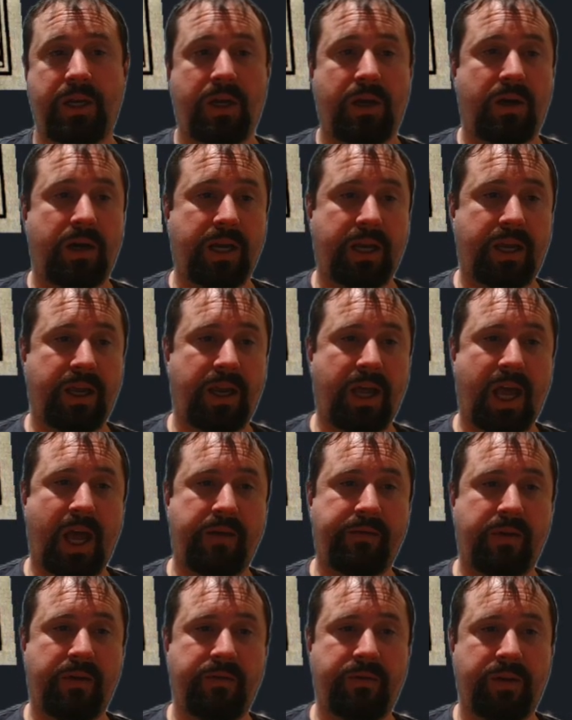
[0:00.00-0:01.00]
I could
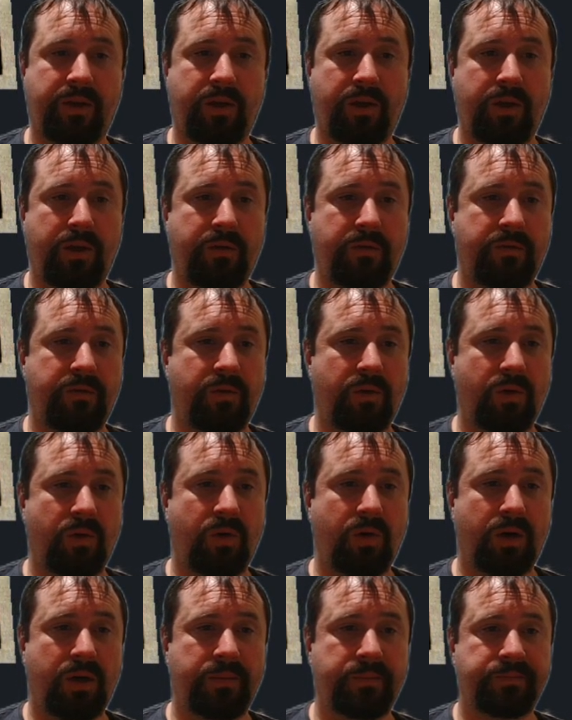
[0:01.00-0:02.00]
have a view
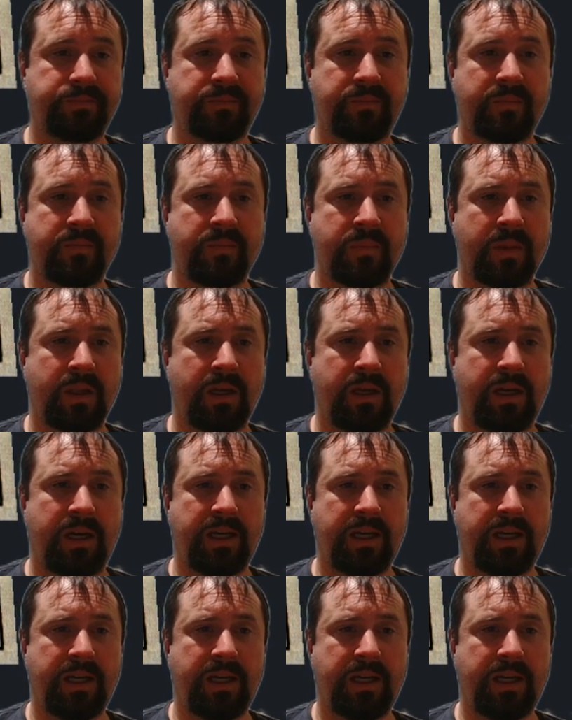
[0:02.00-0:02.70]
for a